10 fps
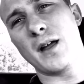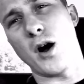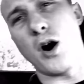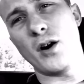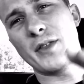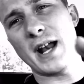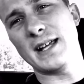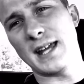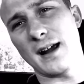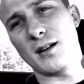All that I
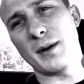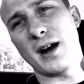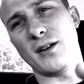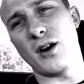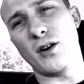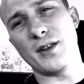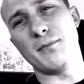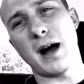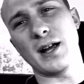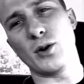care about, all that
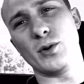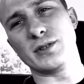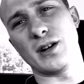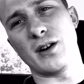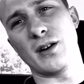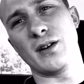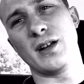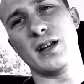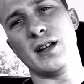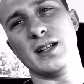my goals are,
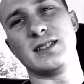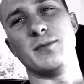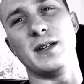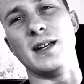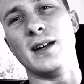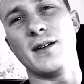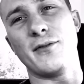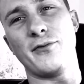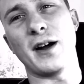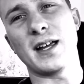is to be
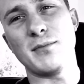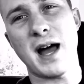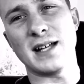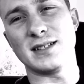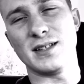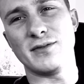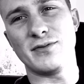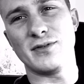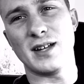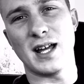fucking massive
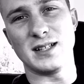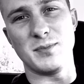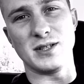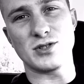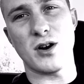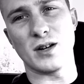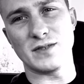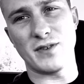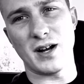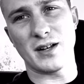and to be strong as
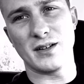fuck.